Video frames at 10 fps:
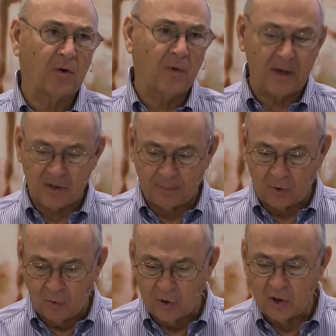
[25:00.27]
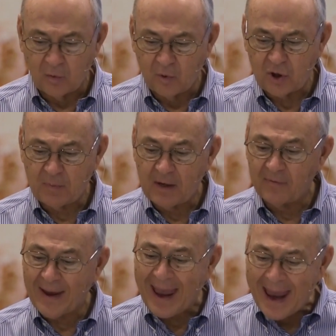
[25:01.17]
the Greek Septuagint, which speak
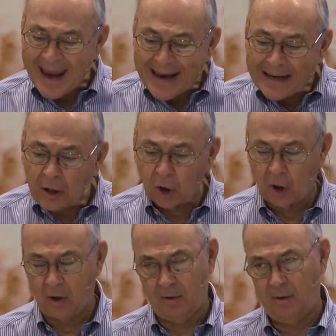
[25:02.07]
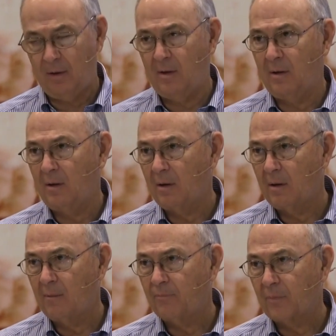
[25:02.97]
of anger,
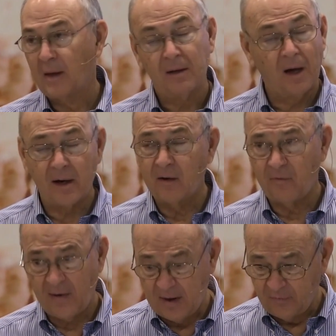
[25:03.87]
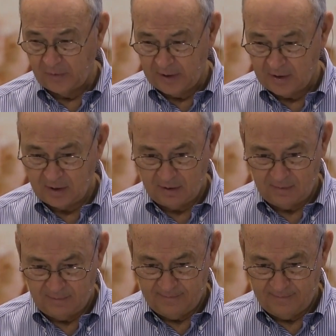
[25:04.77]
not unfaithfulness.